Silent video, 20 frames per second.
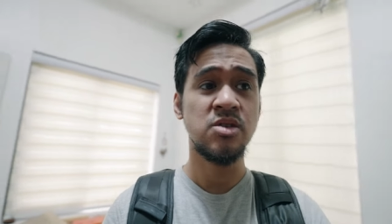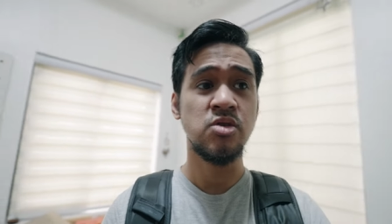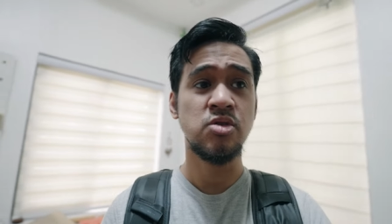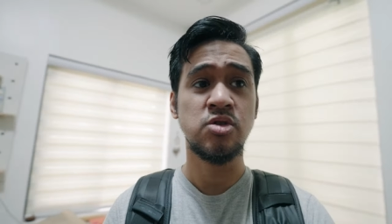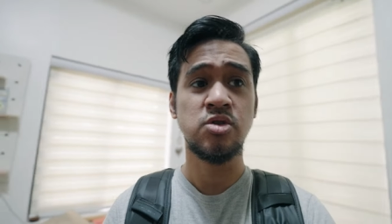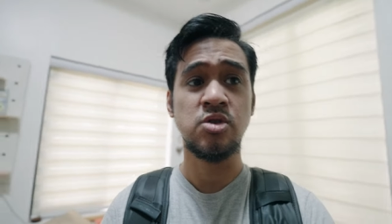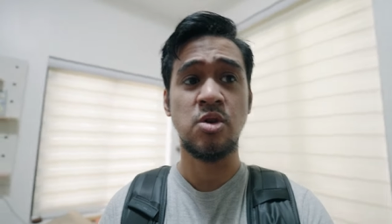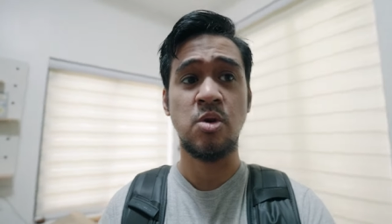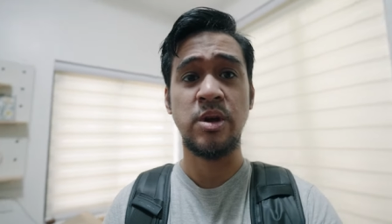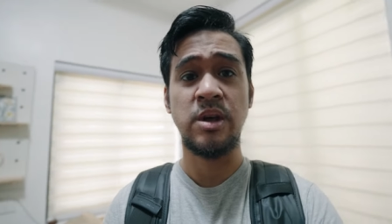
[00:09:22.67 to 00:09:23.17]

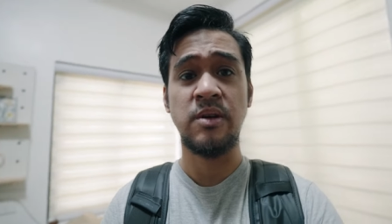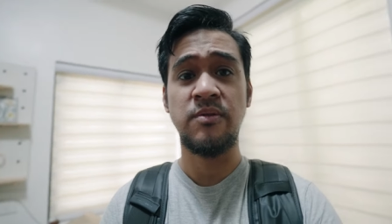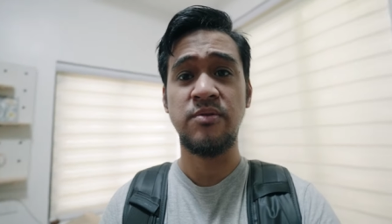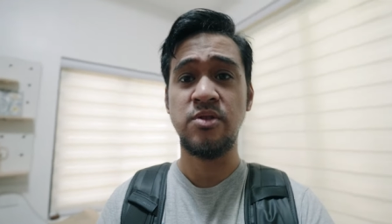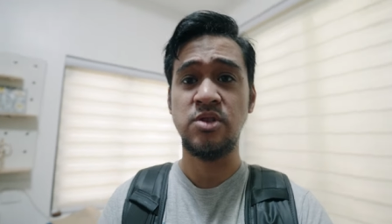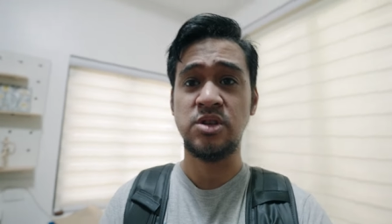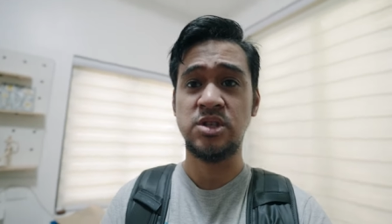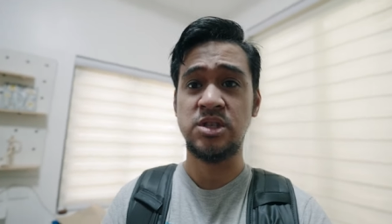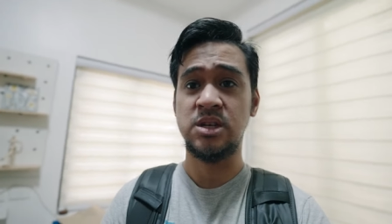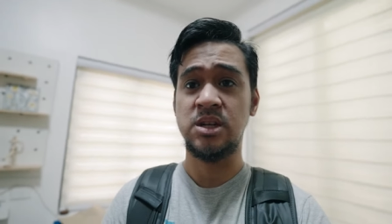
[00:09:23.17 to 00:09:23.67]
So if
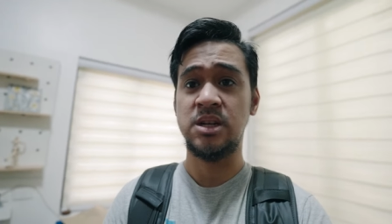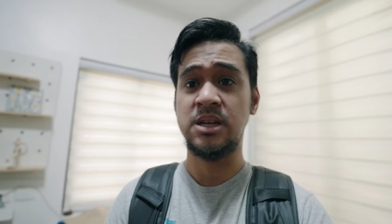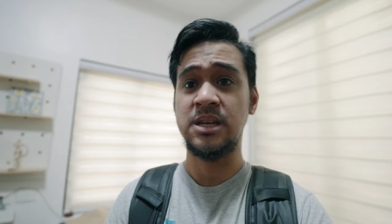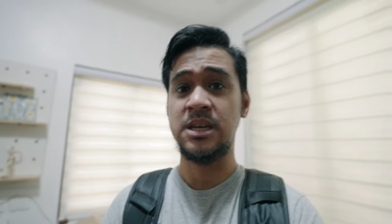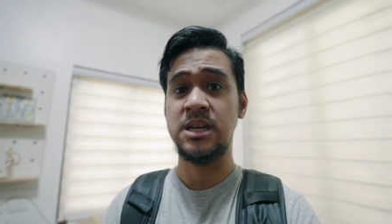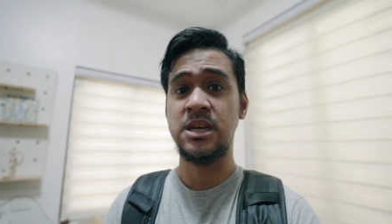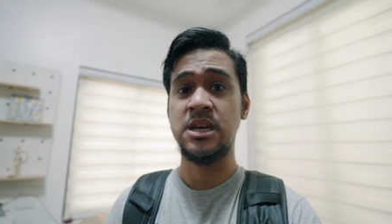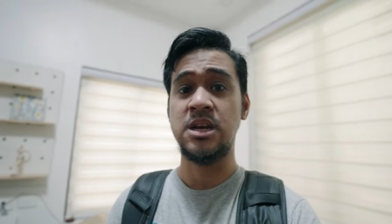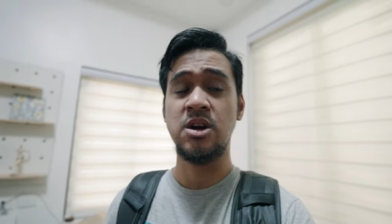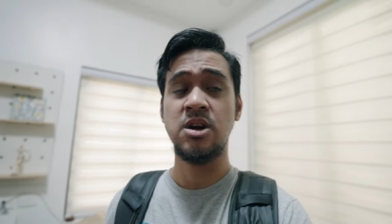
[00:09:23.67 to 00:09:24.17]
you're still
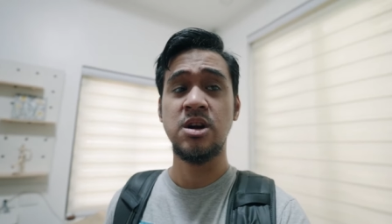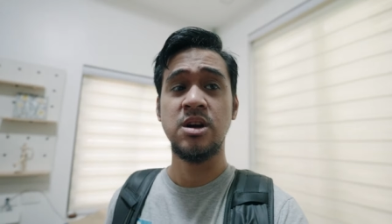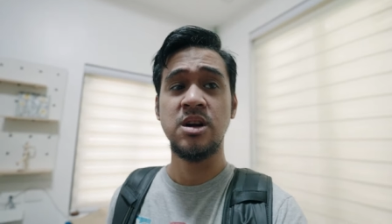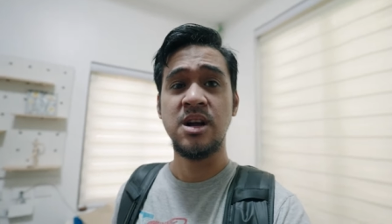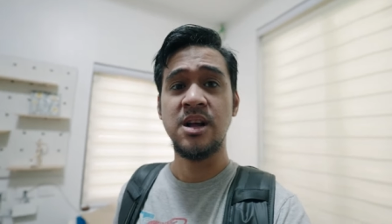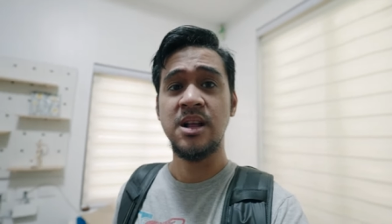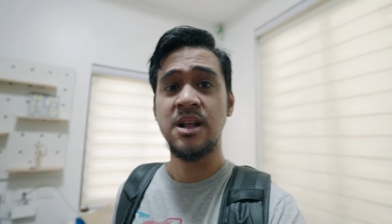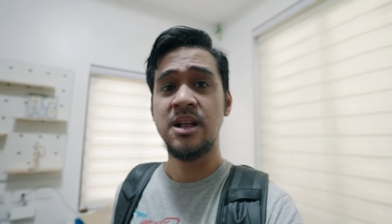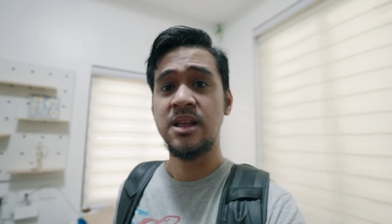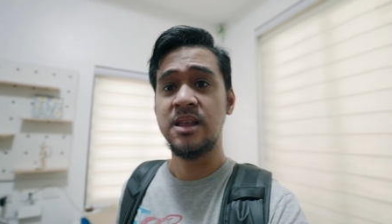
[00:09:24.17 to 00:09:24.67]
here,
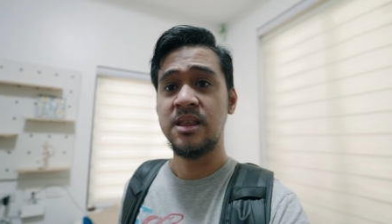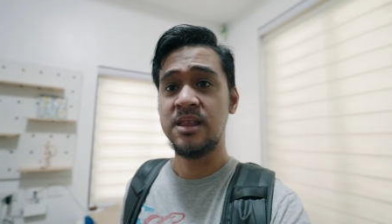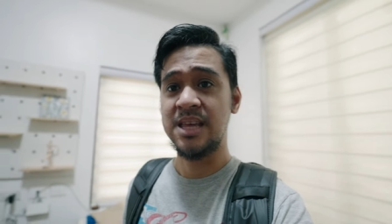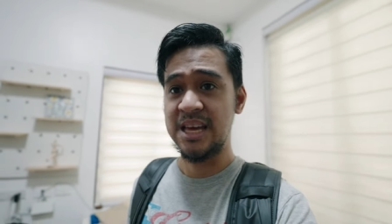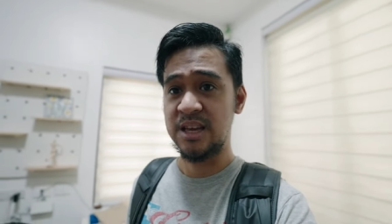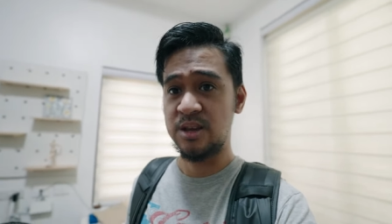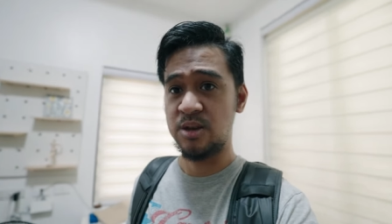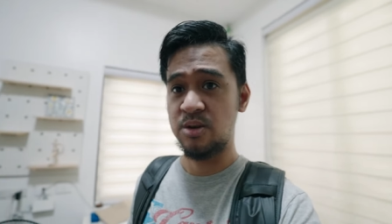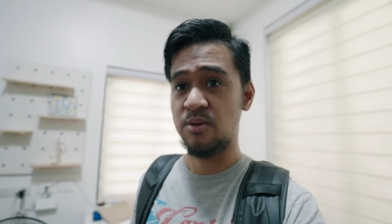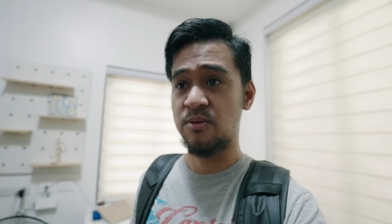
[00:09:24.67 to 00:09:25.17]

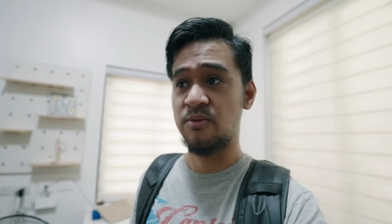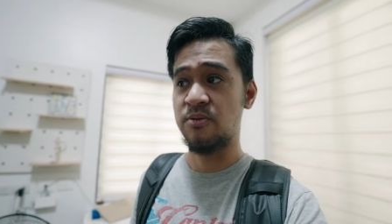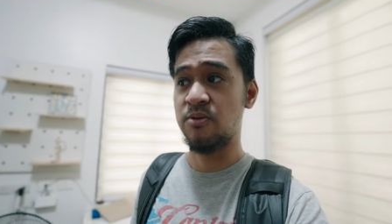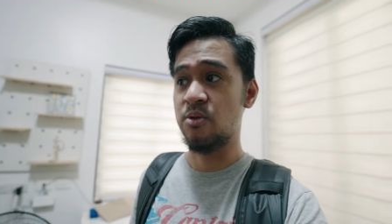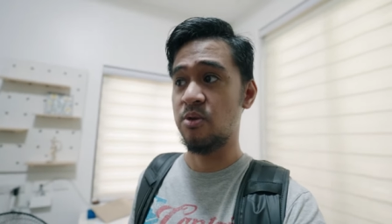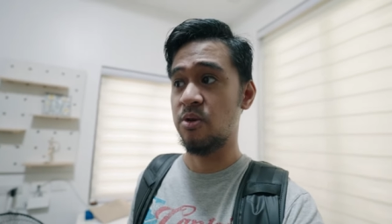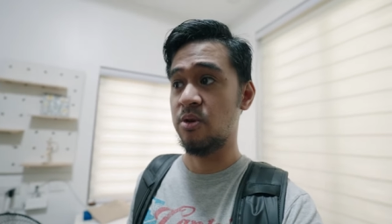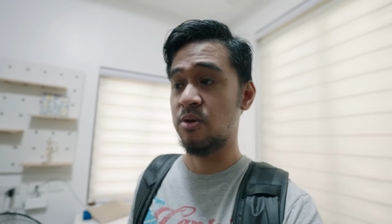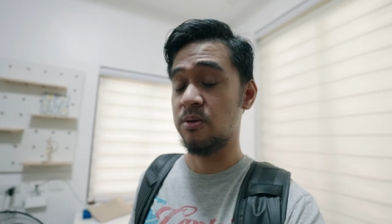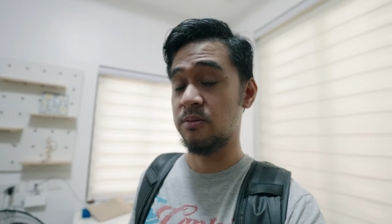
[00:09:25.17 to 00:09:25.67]
thank you
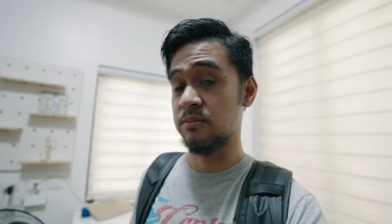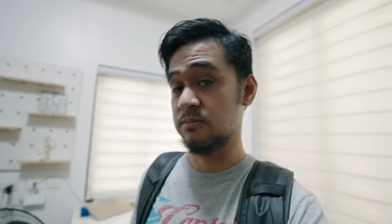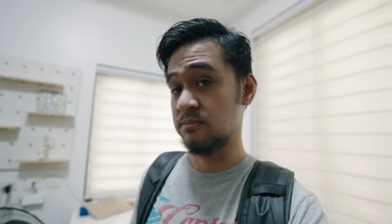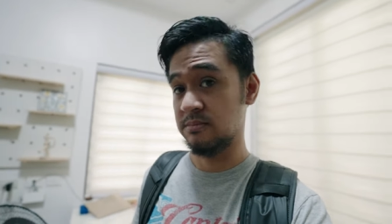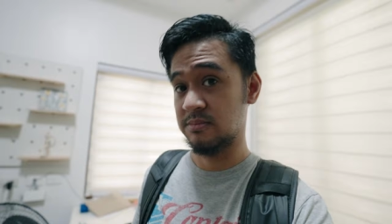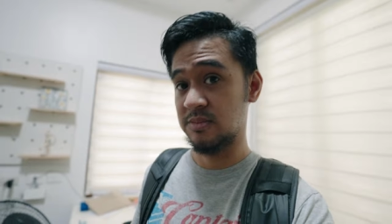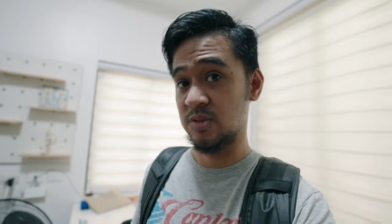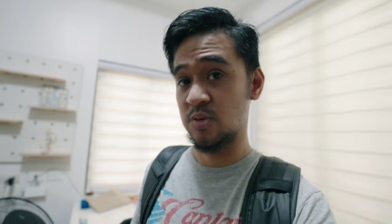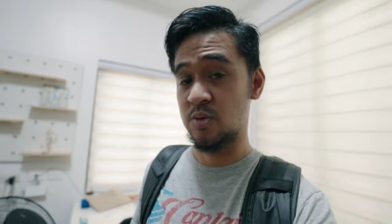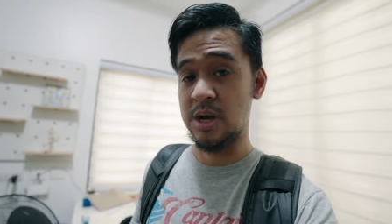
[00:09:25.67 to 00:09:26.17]
for
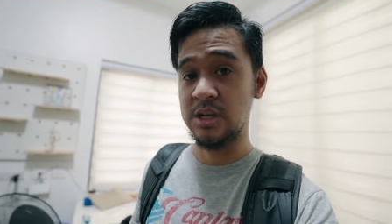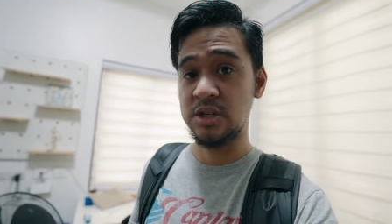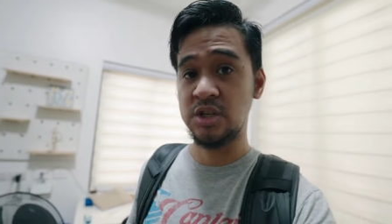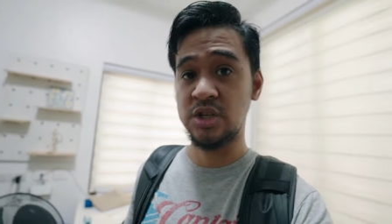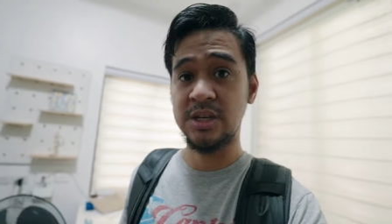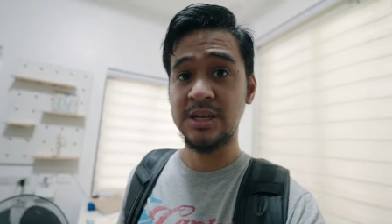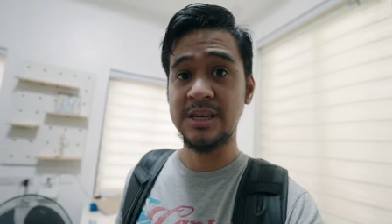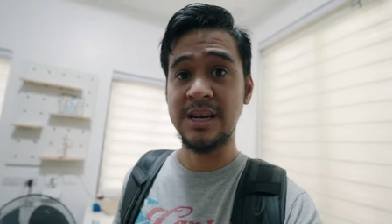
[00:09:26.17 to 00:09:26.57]
watching.